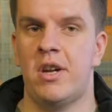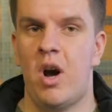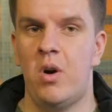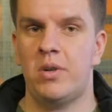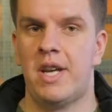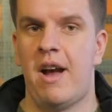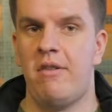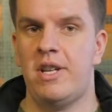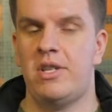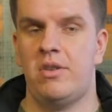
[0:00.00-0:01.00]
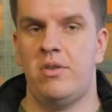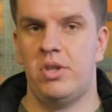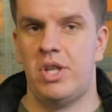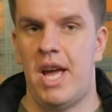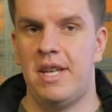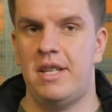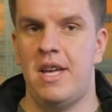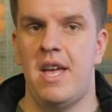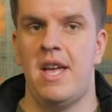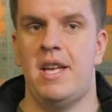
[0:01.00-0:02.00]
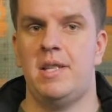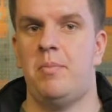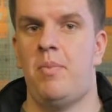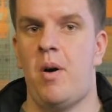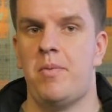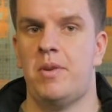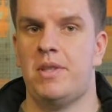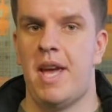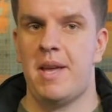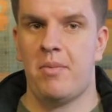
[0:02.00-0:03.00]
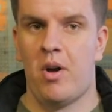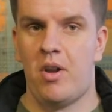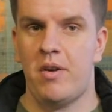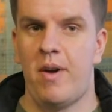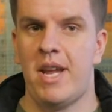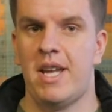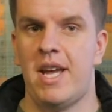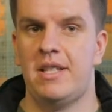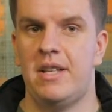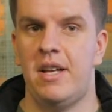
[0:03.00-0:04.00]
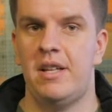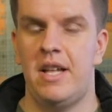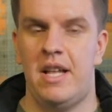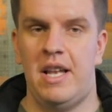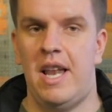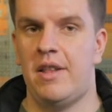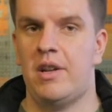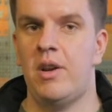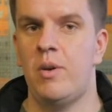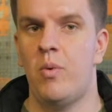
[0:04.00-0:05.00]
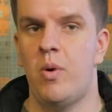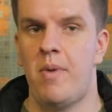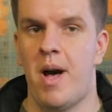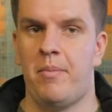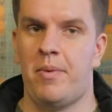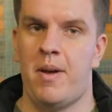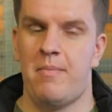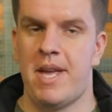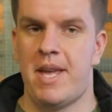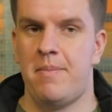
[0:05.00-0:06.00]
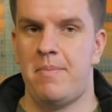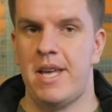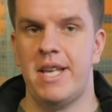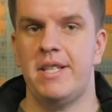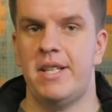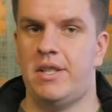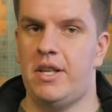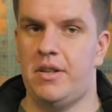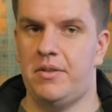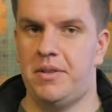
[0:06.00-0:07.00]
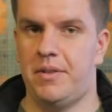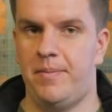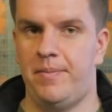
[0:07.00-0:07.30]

a cold garage or shed, is to pop your tape on a radiator, let the glue warm up and make it a bit easier to use.